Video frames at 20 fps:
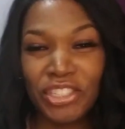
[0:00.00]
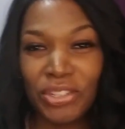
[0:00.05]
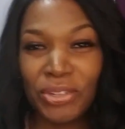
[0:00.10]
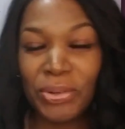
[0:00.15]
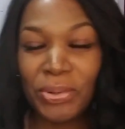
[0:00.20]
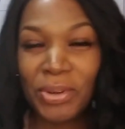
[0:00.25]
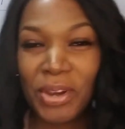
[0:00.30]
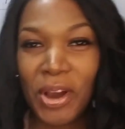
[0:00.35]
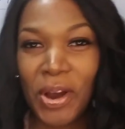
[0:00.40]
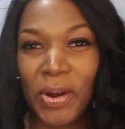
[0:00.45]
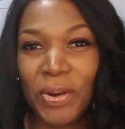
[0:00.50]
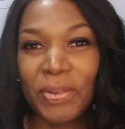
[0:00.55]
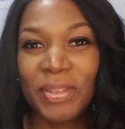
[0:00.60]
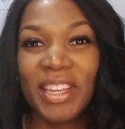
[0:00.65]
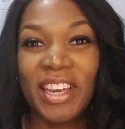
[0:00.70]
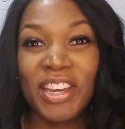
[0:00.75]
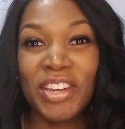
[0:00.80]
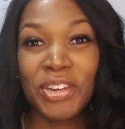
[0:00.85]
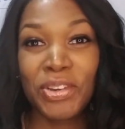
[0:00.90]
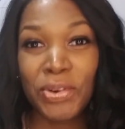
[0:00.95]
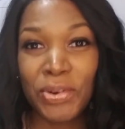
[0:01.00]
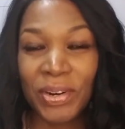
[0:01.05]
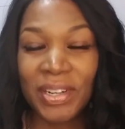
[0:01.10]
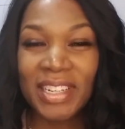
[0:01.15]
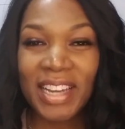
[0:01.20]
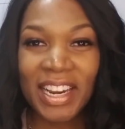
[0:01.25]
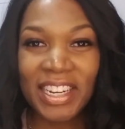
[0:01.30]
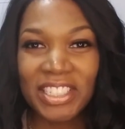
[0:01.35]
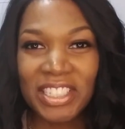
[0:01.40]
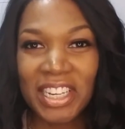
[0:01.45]
you know that
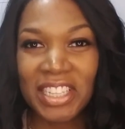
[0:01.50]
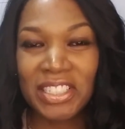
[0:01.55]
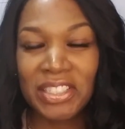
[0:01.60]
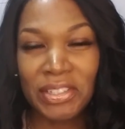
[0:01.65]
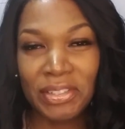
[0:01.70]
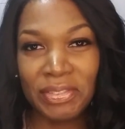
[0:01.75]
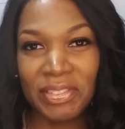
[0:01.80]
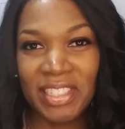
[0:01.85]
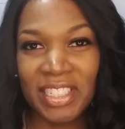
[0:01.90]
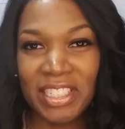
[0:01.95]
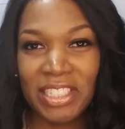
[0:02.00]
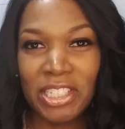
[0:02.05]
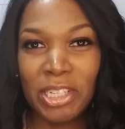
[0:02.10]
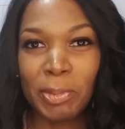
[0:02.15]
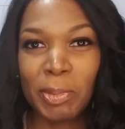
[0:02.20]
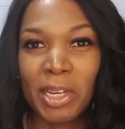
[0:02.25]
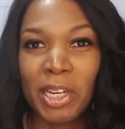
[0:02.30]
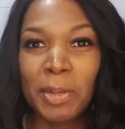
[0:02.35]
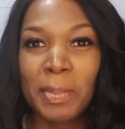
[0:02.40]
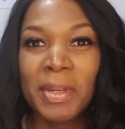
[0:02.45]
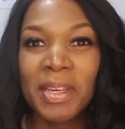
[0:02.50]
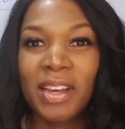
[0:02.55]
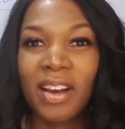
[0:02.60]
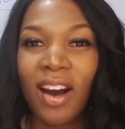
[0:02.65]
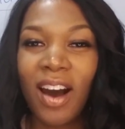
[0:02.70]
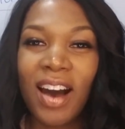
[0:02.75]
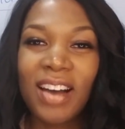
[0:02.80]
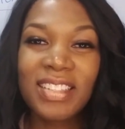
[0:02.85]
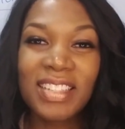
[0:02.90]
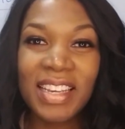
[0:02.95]
your digestive system could be
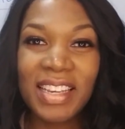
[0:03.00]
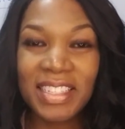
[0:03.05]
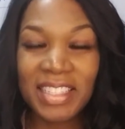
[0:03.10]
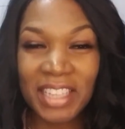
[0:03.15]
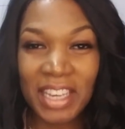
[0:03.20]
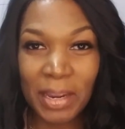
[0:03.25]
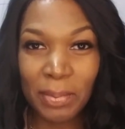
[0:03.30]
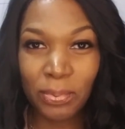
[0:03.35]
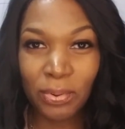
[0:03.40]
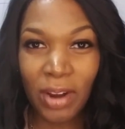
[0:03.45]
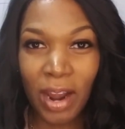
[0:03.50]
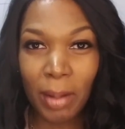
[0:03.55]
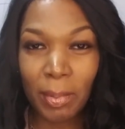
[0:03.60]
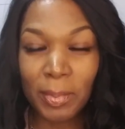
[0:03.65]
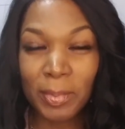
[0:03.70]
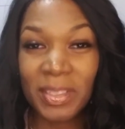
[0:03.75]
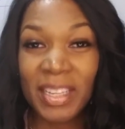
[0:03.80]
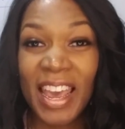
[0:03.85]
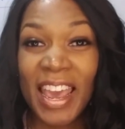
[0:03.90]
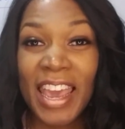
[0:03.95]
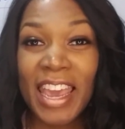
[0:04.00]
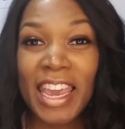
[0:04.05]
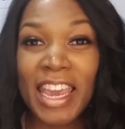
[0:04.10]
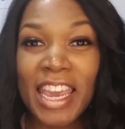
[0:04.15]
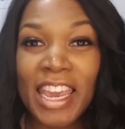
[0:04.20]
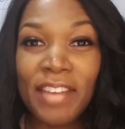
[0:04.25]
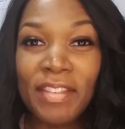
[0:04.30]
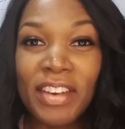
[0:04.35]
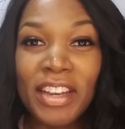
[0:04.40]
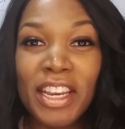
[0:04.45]
causing skin problems
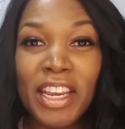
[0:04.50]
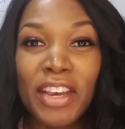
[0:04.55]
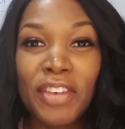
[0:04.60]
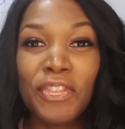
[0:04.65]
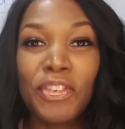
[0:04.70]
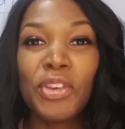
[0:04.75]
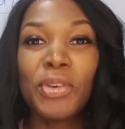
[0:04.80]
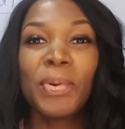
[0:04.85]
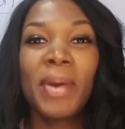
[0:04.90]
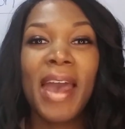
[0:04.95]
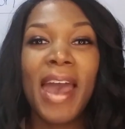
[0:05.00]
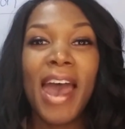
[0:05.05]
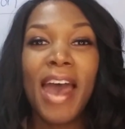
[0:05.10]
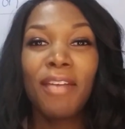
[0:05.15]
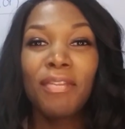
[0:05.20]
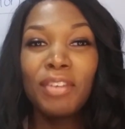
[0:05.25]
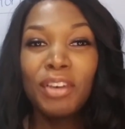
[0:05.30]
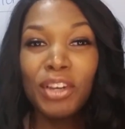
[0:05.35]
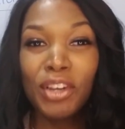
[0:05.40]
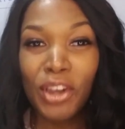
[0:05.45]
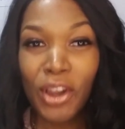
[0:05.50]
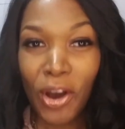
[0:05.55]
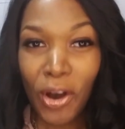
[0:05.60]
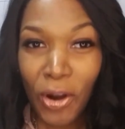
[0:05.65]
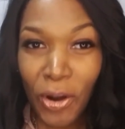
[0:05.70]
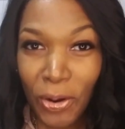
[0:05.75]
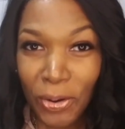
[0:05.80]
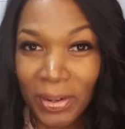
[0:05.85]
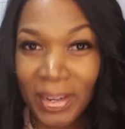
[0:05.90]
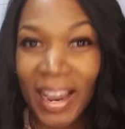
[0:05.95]
even if you have
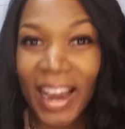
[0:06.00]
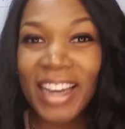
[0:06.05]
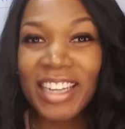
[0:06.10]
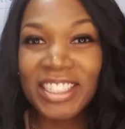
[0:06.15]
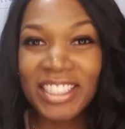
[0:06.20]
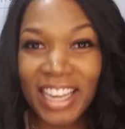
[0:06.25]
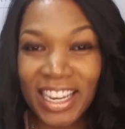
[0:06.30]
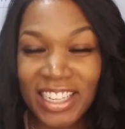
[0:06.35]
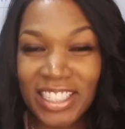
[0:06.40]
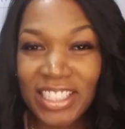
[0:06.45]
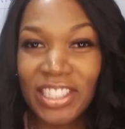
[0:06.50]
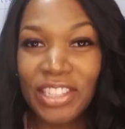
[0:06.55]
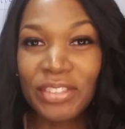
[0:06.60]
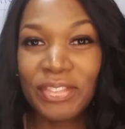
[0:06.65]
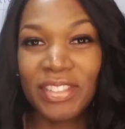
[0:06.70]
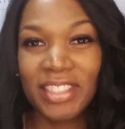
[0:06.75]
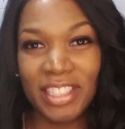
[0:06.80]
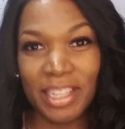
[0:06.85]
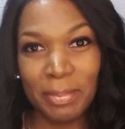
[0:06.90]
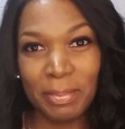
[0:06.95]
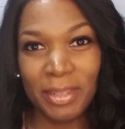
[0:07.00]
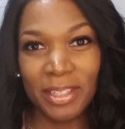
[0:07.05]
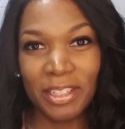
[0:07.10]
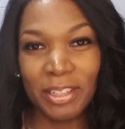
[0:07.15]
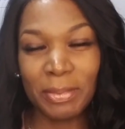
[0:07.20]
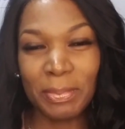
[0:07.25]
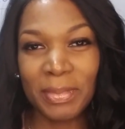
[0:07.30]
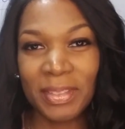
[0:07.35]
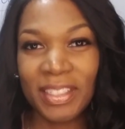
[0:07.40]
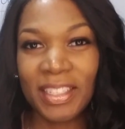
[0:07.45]
no digestive
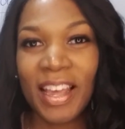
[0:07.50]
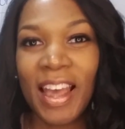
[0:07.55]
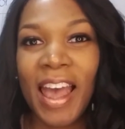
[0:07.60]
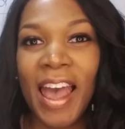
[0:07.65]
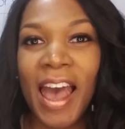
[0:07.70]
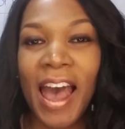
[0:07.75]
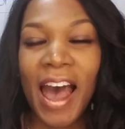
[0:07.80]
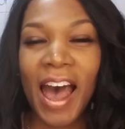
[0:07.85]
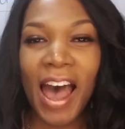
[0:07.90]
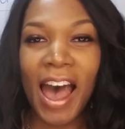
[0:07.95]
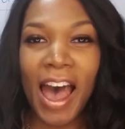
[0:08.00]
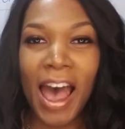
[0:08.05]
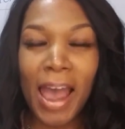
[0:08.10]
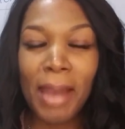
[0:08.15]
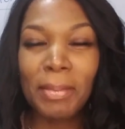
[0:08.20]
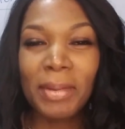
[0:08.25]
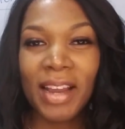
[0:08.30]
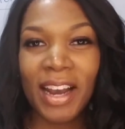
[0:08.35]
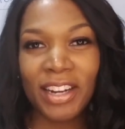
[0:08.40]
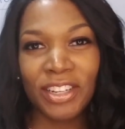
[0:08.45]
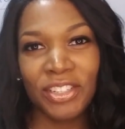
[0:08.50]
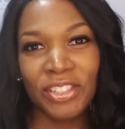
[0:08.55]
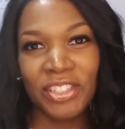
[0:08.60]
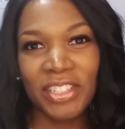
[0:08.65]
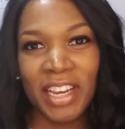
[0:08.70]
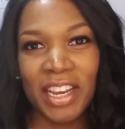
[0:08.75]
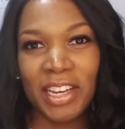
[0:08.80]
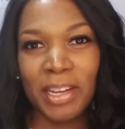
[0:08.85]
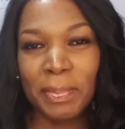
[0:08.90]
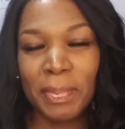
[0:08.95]
symptoms? I'm Dr.
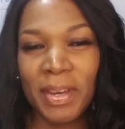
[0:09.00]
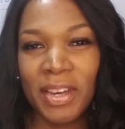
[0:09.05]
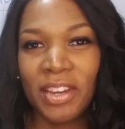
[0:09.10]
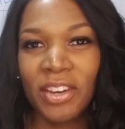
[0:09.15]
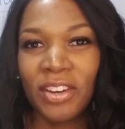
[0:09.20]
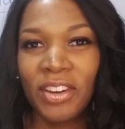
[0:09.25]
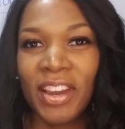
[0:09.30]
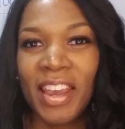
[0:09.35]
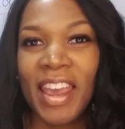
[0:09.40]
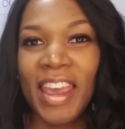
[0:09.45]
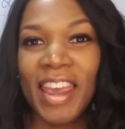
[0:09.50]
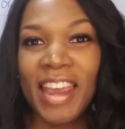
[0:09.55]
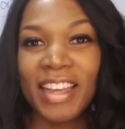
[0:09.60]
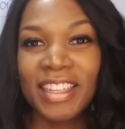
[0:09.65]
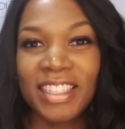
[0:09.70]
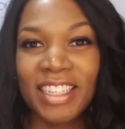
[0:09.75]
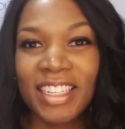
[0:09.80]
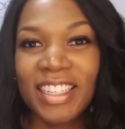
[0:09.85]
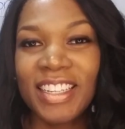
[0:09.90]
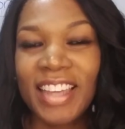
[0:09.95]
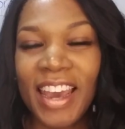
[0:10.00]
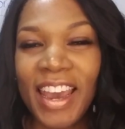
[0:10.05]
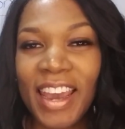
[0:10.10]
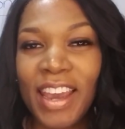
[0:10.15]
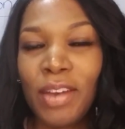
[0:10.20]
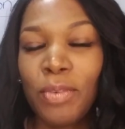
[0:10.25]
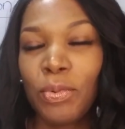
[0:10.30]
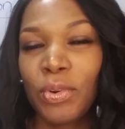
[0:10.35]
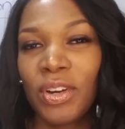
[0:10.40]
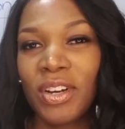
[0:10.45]
Shayna Peter, and
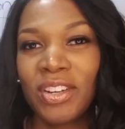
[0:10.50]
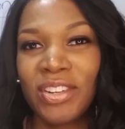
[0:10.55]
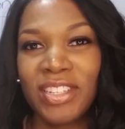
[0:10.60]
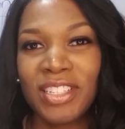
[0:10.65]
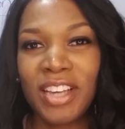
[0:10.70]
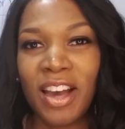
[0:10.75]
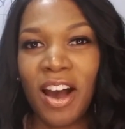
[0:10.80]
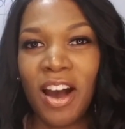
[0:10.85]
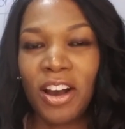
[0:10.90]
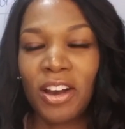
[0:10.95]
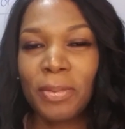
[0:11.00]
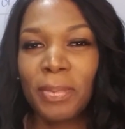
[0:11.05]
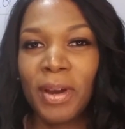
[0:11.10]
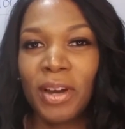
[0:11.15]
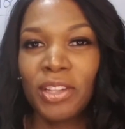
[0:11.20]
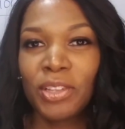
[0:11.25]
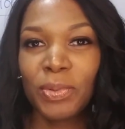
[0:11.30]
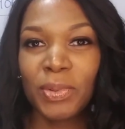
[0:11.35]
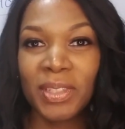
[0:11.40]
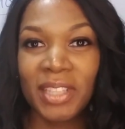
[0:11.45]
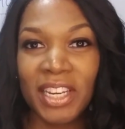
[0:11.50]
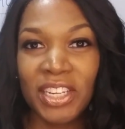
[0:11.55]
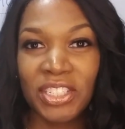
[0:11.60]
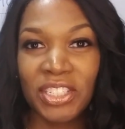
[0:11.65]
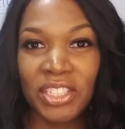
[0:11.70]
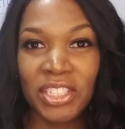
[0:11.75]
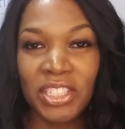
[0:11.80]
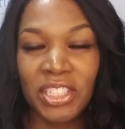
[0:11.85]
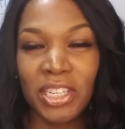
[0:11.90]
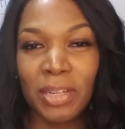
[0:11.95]
today we're going to talk about the
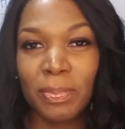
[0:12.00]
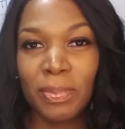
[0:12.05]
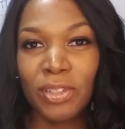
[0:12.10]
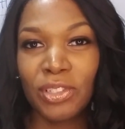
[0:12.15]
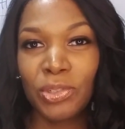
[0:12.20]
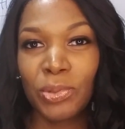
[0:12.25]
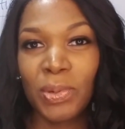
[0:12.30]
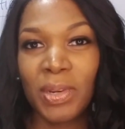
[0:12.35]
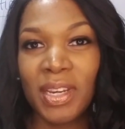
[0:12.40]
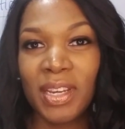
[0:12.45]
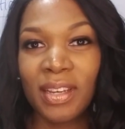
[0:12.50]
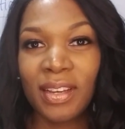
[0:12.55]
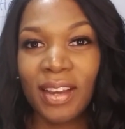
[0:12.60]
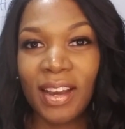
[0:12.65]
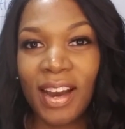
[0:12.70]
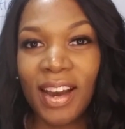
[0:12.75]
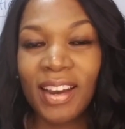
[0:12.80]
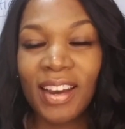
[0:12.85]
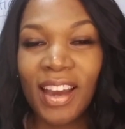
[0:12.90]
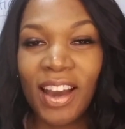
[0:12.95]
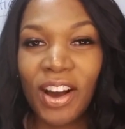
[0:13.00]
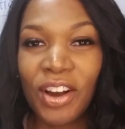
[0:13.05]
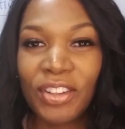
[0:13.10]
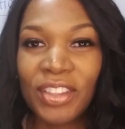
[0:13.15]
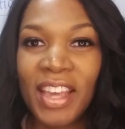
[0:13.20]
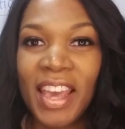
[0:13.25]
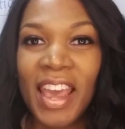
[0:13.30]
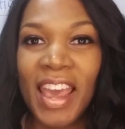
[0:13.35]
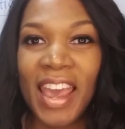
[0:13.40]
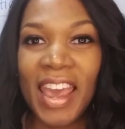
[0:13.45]
relationship between gut
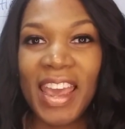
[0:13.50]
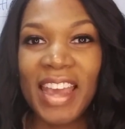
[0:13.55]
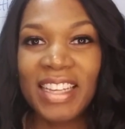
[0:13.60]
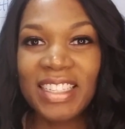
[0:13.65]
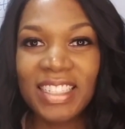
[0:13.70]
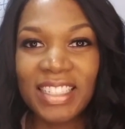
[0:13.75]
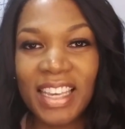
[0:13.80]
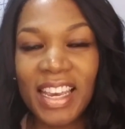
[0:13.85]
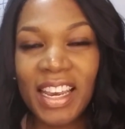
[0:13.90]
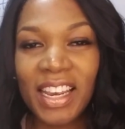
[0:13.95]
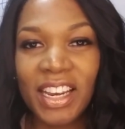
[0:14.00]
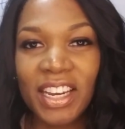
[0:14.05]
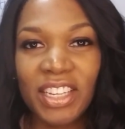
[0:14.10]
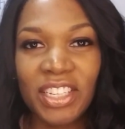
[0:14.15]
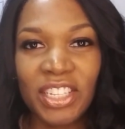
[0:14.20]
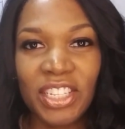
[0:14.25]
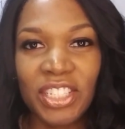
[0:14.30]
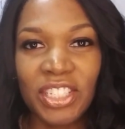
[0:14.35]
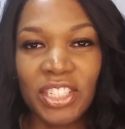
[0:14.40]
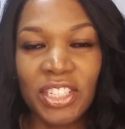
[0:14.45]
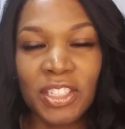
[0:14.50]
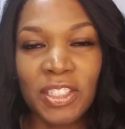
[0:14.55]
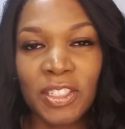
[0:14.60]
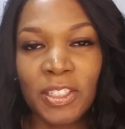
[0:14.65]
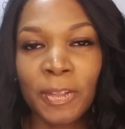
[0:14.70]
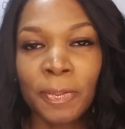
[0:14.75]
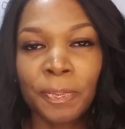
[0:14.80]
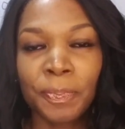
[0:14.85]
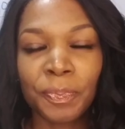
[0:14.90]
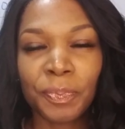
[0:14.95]
health and skin
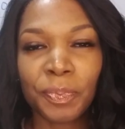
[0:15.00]
conditions.